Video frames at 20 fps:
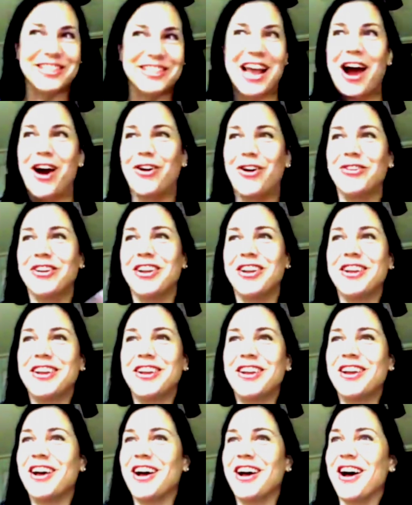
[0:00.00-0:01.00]
out
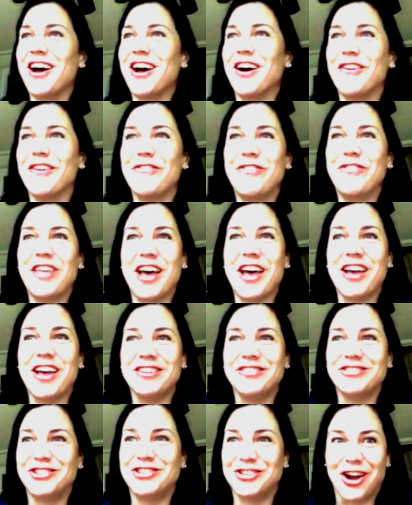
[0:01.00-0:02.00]
of
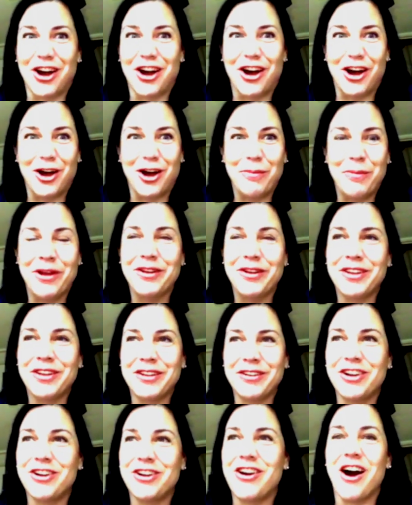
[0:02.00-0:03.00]
that job,
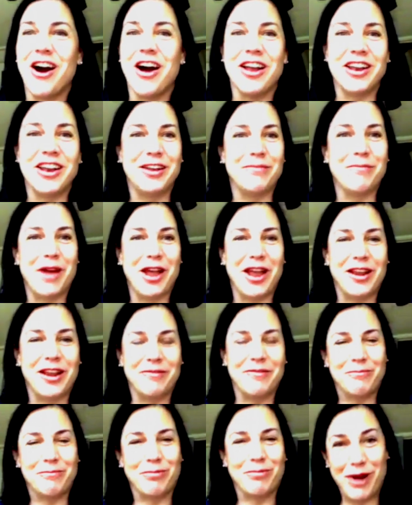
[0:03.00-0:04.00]
got in
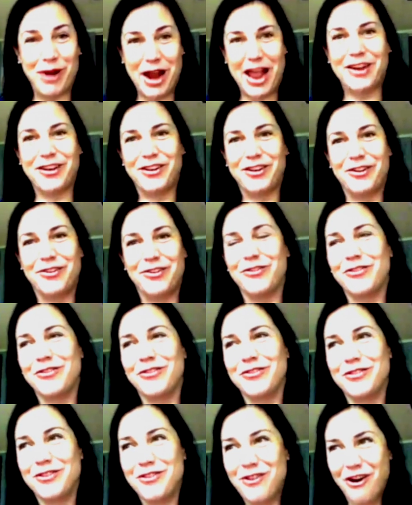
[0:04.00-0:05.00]
my brand new
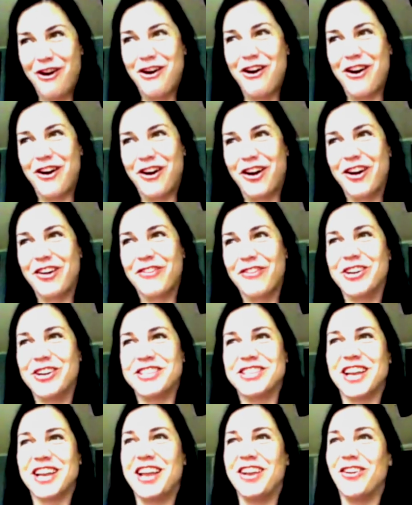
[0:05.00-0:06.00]
car, which
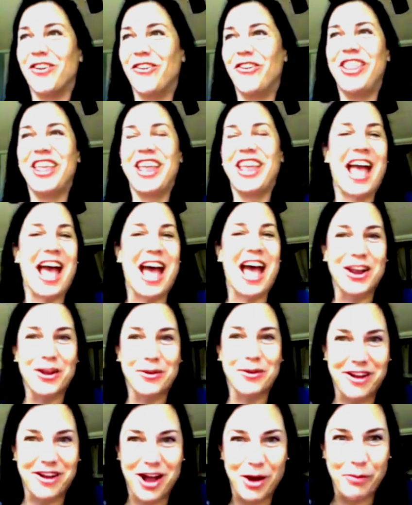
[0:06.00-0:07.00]
I had only had
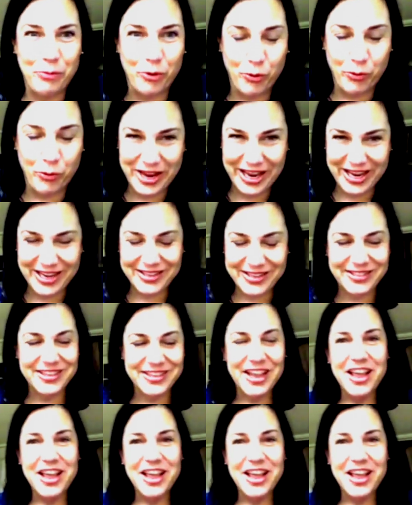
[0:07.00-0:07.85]
a couple weeks,